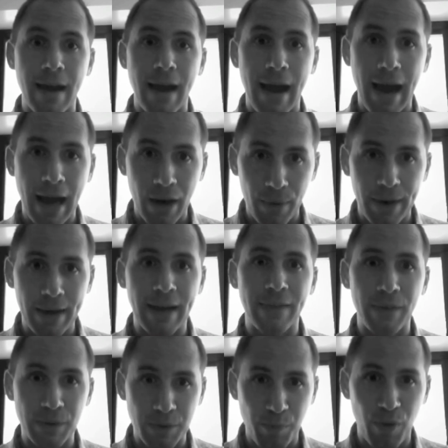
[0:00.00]
how do I
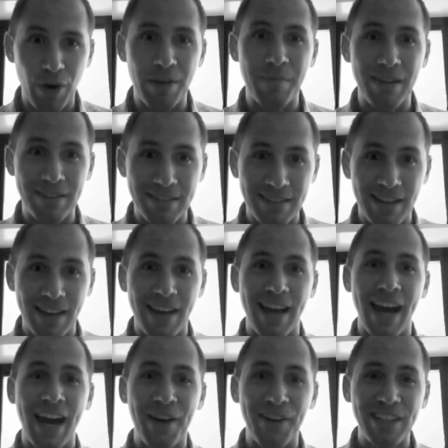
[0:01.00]
get those appointments?
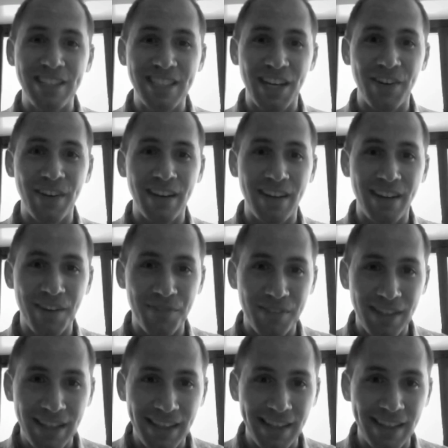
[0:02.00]
How do I generate enough
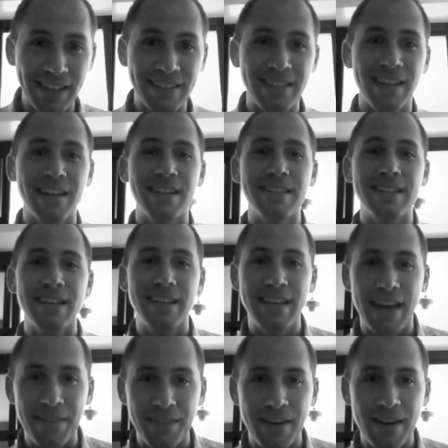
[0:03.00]
leads to
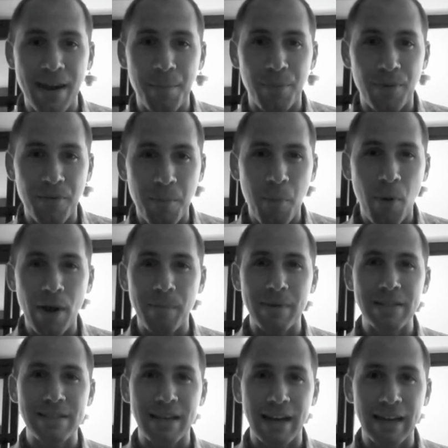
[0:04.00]
get the number of
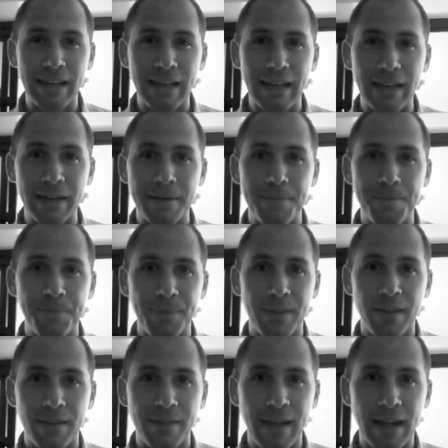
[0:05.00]
appointments that I need?
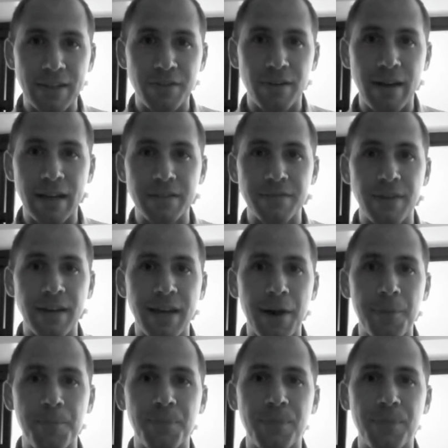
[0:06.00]
That's our next video.